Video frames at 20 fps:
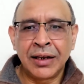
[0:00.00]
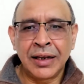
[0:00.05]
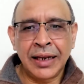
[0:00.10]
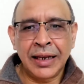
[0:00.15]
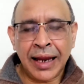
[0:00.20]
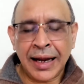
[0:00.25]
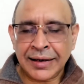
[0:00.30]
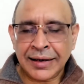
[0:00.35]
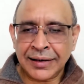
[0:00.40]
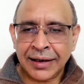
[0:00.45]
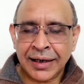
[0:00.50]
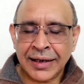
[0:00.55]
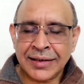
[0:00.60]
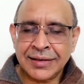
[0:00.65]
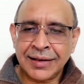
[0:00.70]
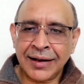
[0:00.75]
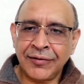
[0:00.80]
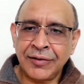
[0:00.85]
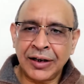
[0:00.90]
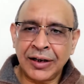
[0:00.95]
At age
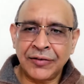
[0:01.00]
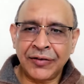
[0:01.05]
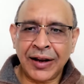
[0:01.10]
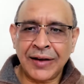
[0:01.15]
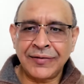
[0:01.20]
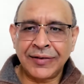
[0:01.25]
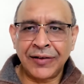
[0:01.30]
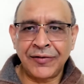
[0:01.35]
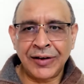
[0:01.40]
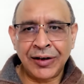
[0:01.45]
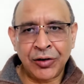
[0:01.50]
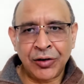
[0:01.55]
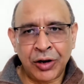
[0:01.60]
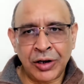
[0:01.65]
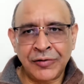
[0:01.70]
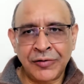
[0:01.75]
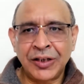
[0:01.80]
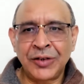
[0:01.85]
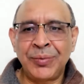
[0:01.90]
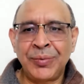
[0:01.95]
75, there will
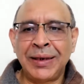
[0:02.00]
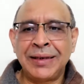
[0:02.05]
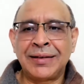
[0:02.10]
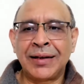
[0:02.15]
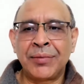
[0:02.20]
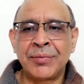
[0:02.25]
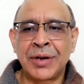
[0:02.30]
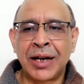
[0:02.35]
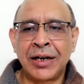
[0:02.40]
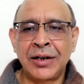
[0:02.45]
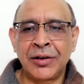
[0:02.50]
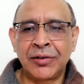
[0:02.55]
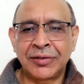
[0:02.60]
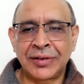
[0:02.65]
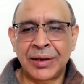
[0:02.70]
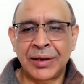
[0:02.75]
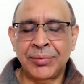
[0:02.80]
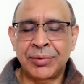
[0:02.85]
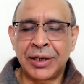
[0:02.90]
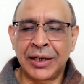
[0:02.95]
always be some kind of
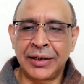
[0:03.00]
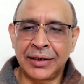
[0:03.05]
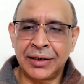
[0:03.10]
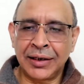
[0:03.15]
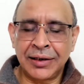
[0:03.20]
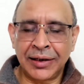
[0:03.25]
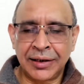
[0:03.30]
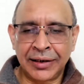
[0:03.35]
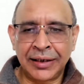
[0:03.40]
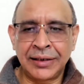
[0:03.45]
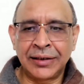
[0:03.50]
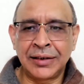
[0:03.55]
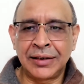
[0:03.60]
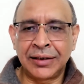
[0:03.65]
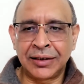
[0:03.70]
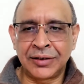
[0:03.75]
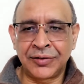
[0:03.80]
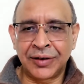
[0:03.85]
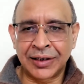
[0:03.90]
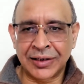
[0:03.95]
subclinical renal
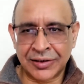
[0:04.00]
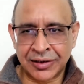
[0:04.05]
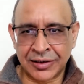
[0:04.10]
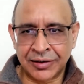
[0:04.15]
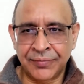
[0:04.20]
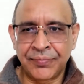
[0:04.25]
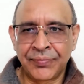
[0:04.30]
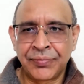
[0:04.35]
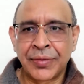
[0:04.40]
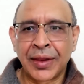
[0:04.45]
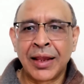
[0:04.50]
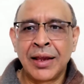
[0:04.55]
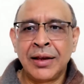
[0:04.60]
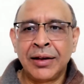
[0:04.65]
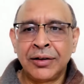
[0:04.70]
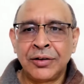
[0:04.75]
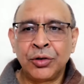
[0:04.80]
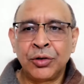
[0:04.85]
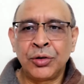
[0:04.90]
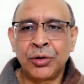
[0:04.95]
dysfunction.
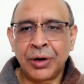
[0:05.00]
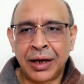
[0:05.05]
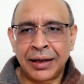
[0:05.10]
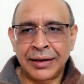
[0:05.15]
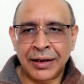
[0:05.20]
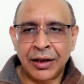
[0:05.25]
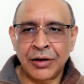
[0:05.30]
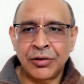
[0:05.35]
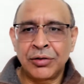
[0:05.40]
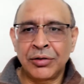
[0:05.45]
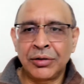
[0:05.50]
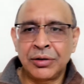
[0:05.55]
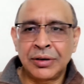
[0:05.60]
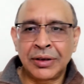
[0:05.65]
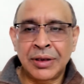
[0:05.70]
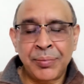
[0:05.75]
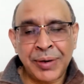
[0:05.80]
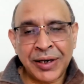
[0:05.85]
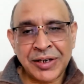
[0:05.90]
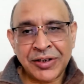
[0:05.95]
So now
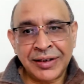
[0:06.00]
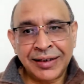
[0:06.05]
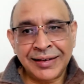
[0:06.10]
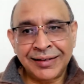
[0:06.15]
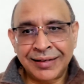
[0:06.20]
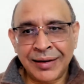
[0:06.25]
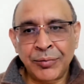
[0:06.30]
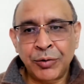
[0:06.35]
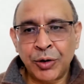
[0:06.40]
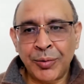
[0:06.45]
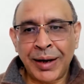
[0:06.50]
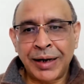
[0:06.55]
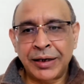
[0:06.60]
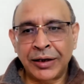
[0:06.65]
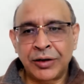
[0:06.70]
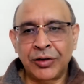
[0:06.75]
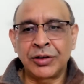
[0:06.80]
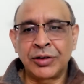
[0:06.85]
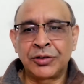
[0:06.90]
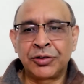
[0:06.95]
the patient is
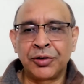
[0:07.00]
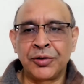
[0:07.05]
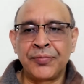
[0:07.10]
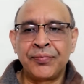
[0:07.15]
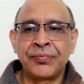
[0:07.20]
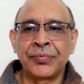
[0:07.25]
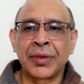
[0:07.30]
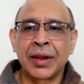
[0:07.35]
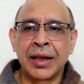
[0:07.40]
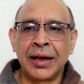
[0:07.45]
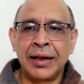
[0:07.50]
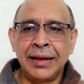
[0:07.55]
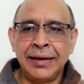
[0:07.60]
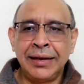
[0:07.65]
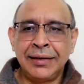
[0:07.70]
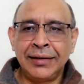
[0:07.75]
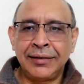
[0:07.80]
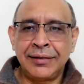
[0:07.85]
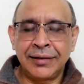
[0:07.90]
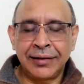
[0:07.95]
symptomatic also. He
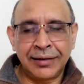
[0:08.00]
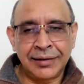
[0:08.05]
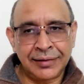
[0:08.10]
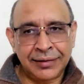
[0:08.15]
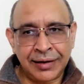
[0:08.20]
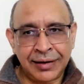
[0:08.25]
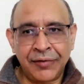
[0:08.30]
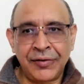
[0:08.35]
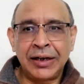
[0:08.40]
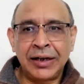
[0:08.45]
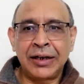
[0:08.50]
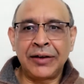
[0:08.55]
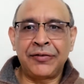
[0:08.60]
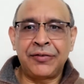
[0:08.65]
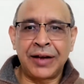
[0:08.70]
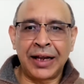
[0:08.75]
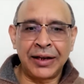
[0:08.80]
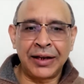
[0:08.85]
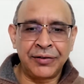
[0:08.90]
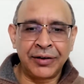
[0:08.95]
is
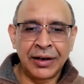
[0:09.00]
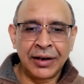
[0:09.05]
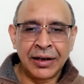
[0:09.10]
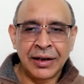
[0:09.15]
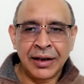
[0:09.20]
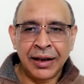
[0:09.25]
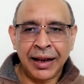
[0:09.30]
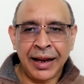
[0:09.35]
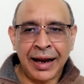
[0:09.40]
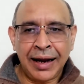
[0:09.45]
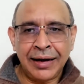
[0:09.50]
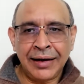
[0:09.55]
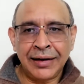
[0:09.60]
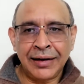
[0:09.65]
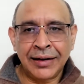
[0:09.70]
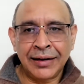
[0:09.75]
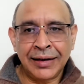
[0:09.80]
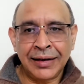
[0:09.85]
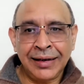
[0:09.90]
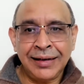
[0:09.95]
75 and
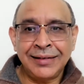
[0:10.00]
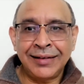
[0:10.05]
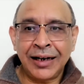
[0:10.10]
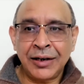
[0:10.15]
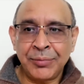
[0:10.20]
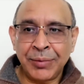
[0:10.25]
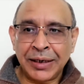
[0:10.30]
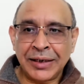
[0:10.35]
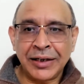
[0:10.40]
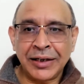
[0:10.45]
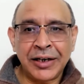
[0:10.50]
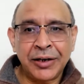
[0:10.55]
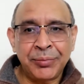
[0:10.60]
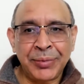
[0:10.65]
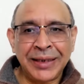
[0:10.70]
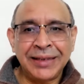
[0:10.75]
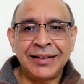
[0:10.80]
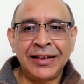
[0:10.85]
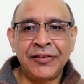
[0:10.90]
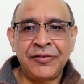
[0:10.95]
he is admitted. It
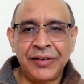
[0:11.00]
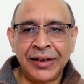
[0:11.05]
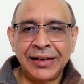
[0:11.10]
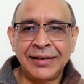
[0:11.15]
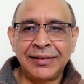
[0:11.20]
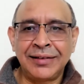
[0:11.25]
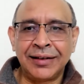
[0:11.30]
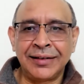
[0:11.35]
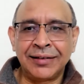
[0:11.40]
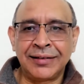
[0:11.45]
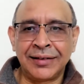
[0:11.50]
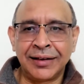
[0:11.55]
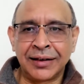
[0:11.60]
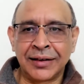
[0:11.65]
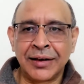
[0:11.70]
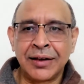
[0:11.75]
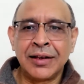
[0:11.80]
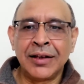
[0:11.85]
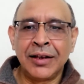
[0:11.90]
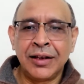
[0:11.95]
means he feels he is sick.
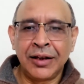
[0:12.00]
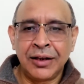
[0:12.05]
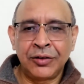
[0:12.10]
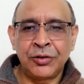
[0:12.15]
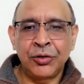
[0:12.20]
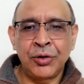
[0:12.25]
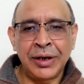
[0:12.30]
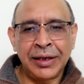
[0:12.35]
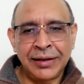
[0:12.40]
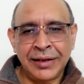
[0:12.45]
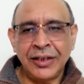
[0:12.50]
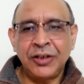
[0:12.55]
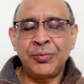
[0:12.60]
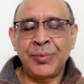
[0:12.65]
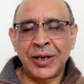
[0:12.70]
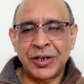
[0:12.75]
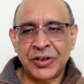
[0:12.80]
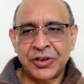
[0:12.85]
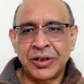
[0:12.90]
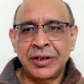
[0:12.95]
So in this
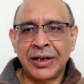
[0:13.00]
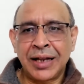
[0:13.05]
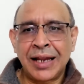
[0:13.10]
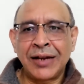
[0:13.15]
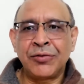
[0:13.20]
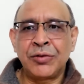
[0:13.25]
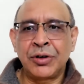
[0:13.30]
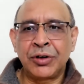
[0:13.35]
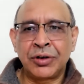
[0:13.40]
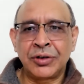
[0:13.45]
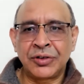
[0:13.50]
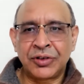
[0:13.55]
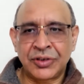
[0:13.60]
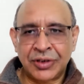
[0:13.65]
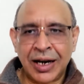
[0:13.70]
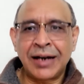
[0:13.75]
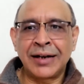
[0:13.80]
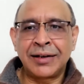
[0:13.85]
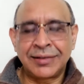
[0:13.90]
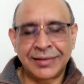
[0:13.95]
patient, I would
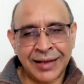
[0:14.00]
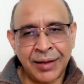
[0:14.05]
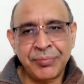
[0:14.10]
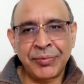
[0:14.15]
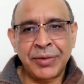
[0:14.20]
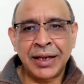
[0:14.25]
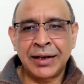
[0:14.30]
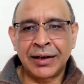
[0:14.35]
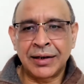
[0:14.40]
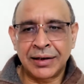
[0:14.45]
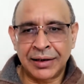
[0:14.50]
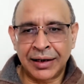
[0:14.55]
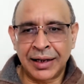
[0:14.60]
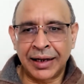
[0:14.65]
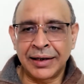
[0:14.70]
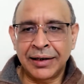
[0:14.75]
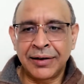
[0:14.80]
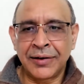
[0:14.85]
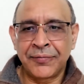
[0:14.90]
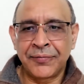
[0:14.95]
start something like,